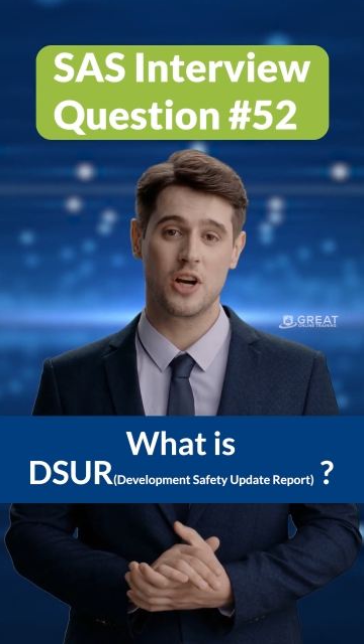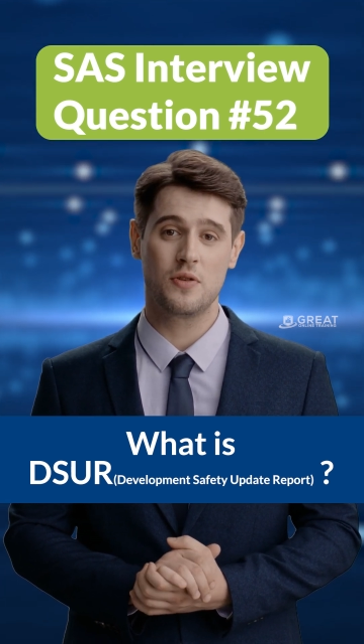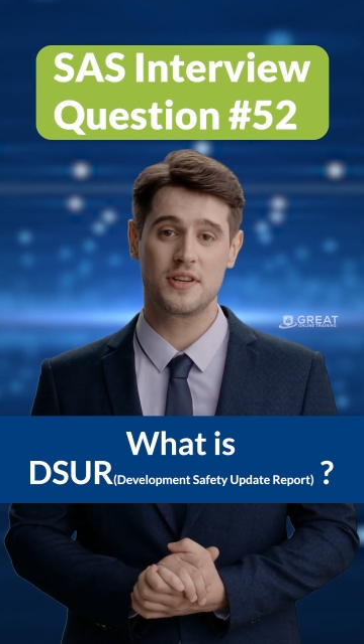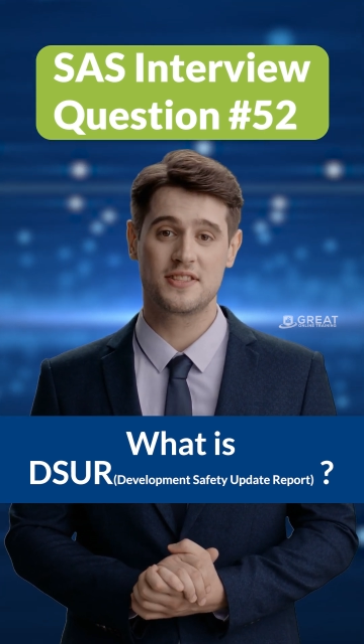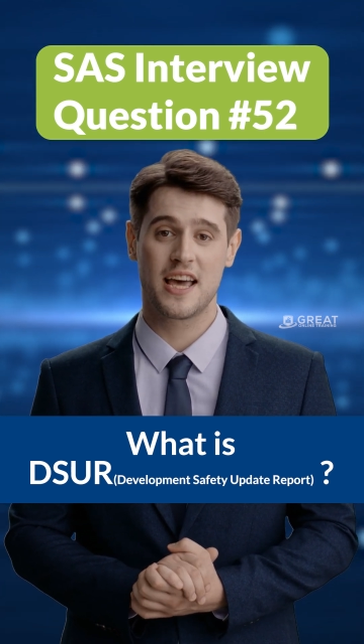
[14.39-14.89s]

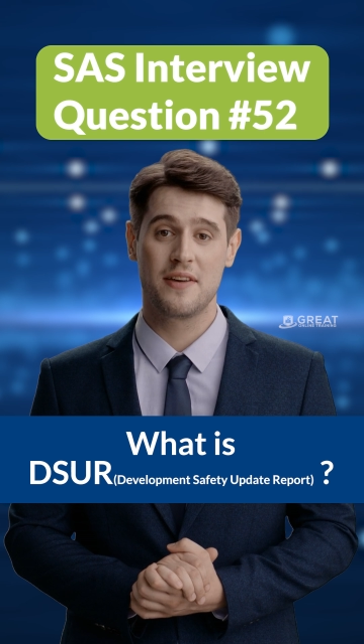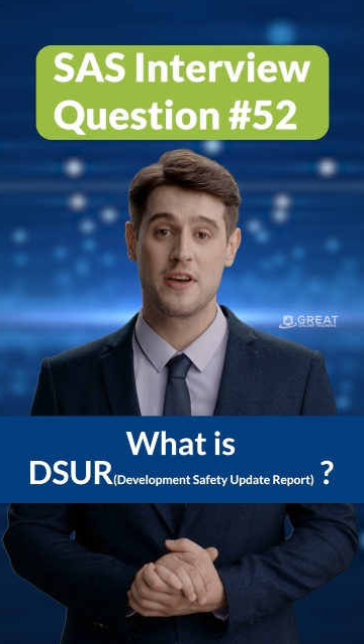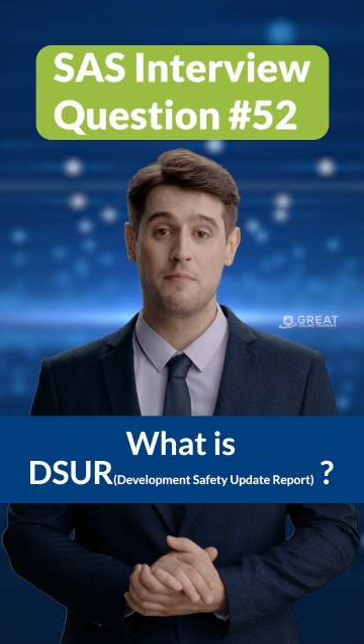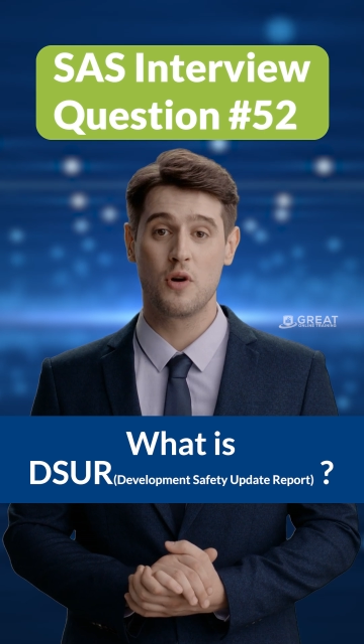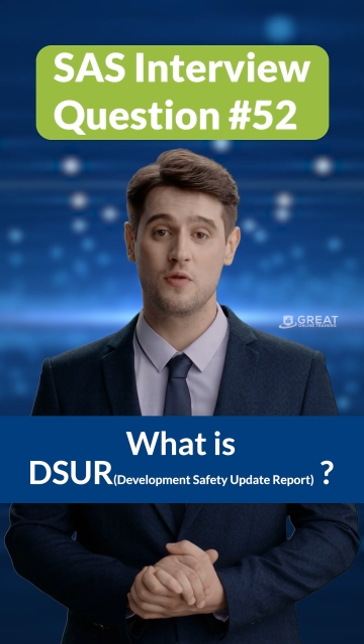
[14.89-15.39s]
on the
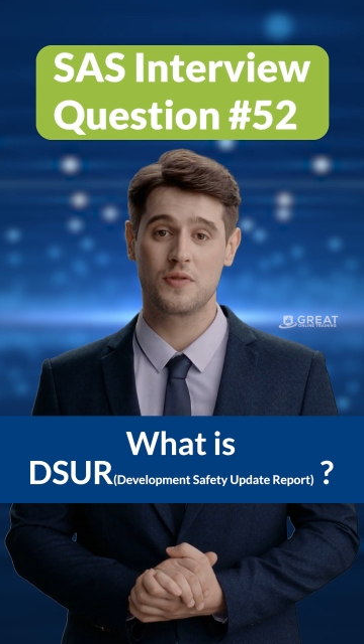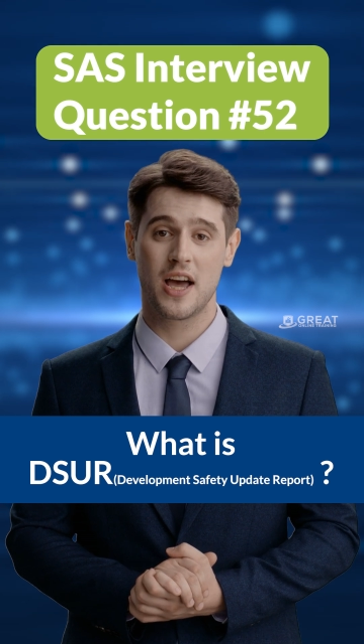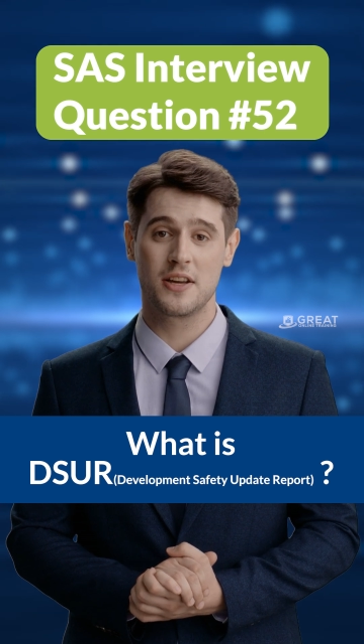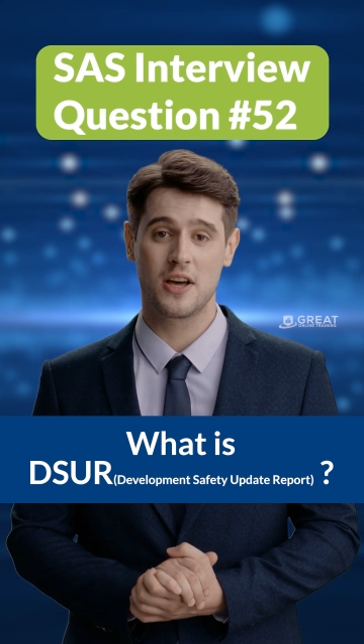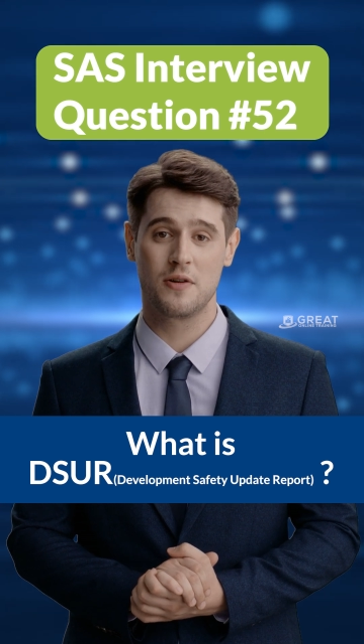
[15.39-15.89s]
safety
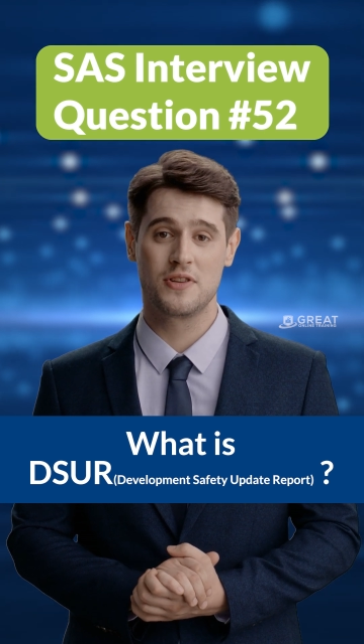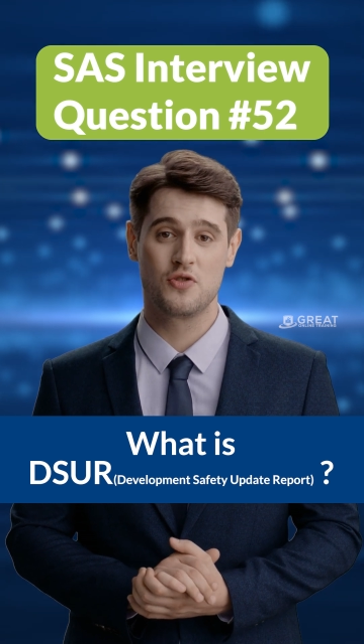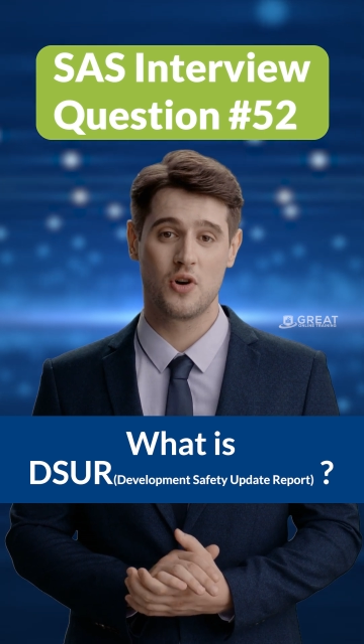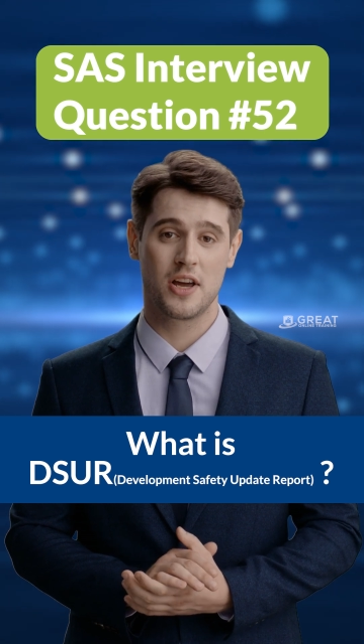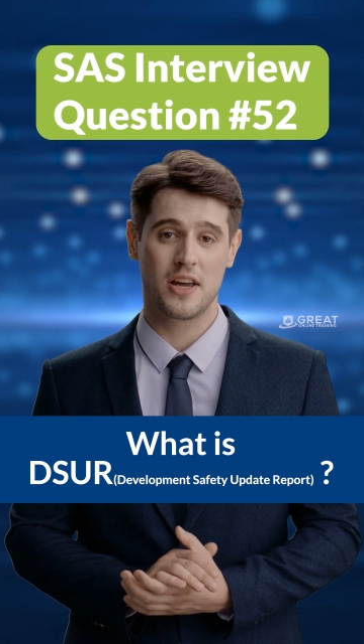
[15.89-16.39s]
profile of a
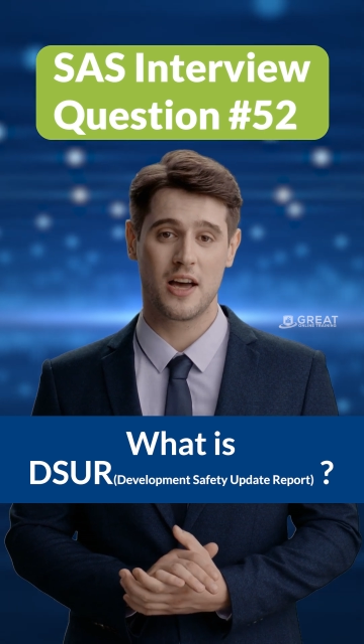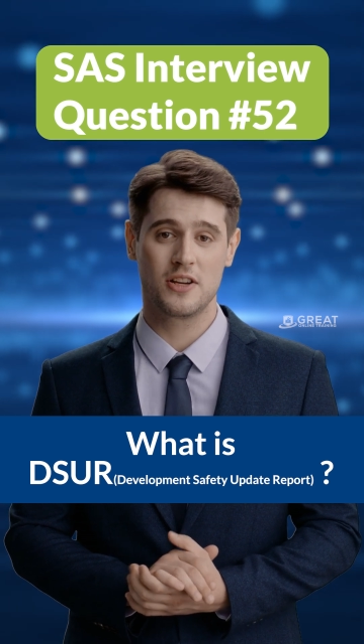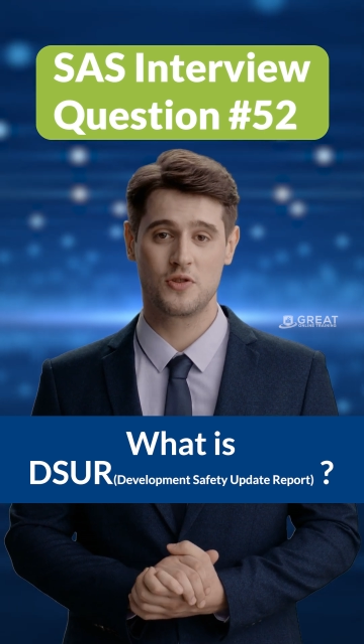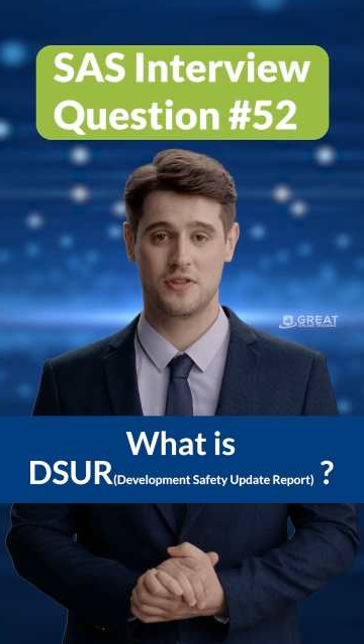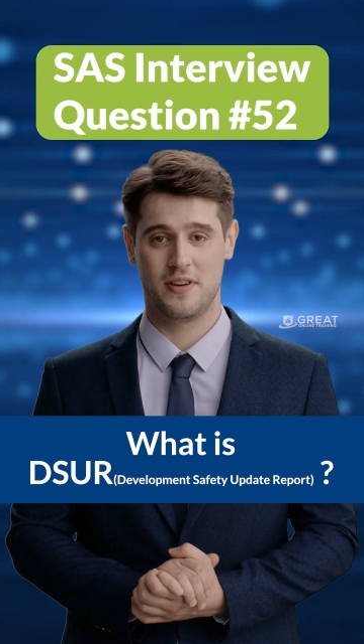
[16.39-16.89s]
drug
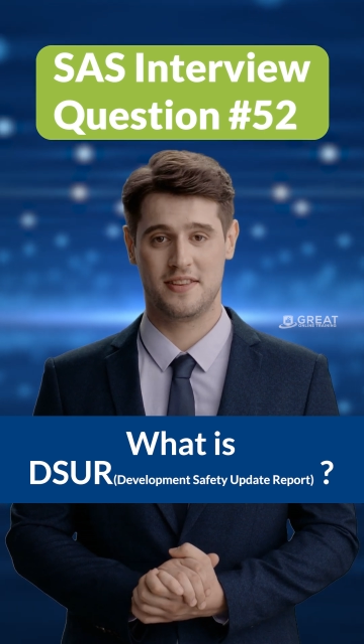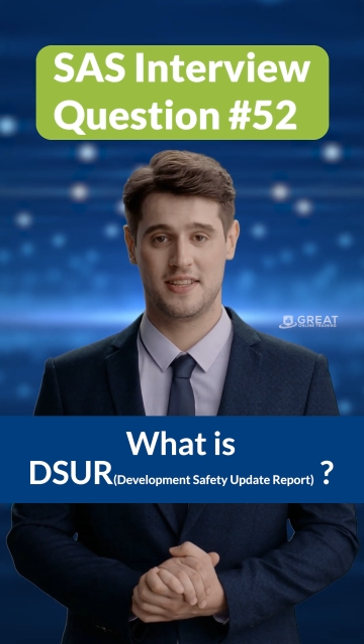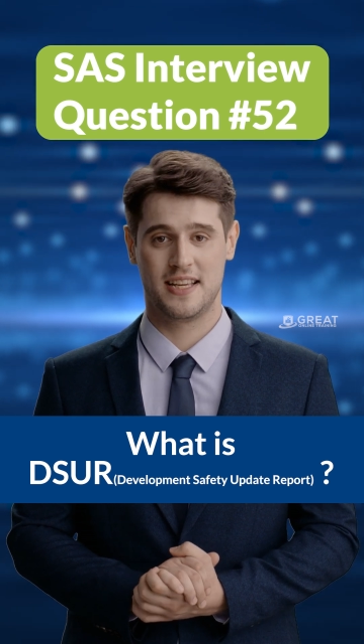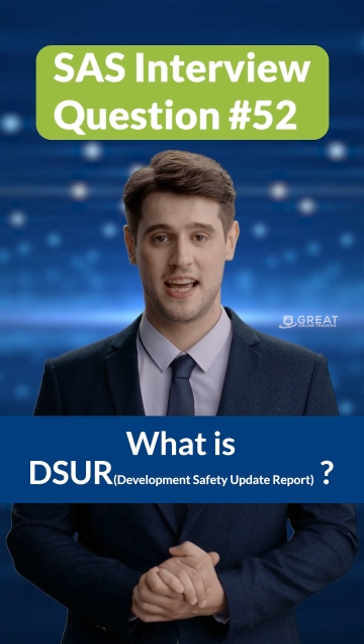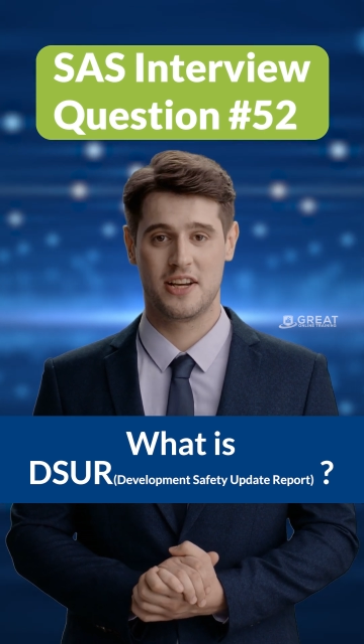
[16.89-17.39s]
under
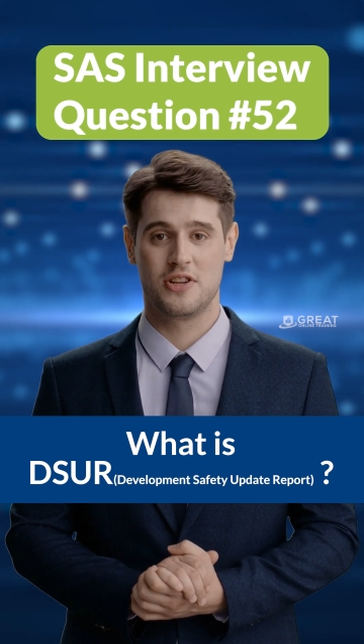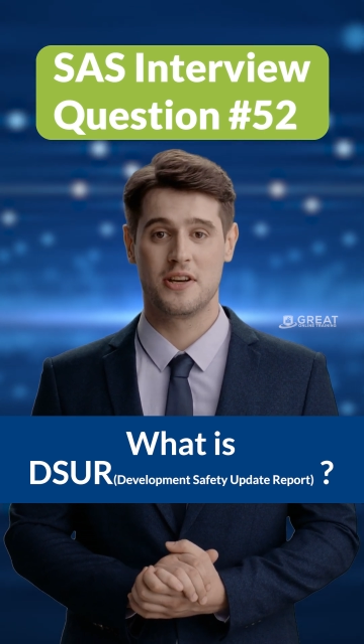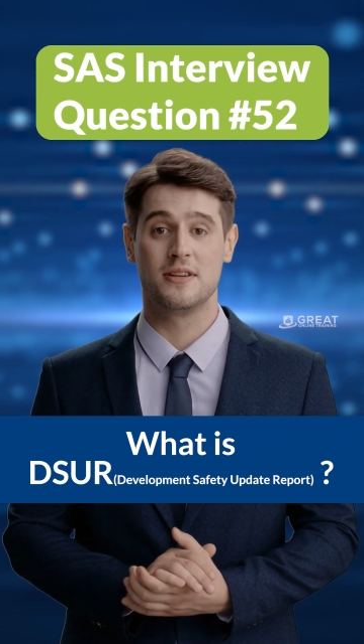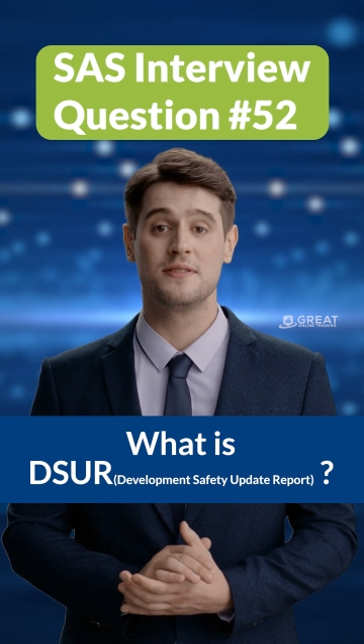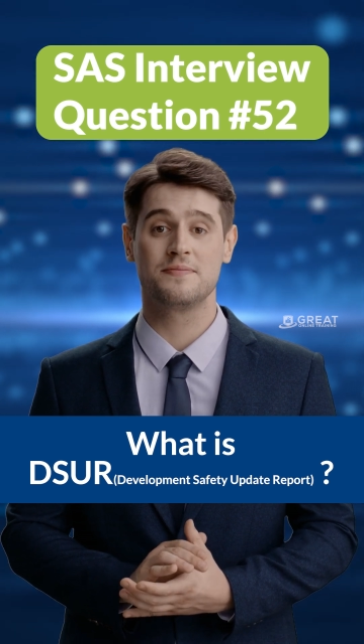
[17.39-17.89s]
investigation.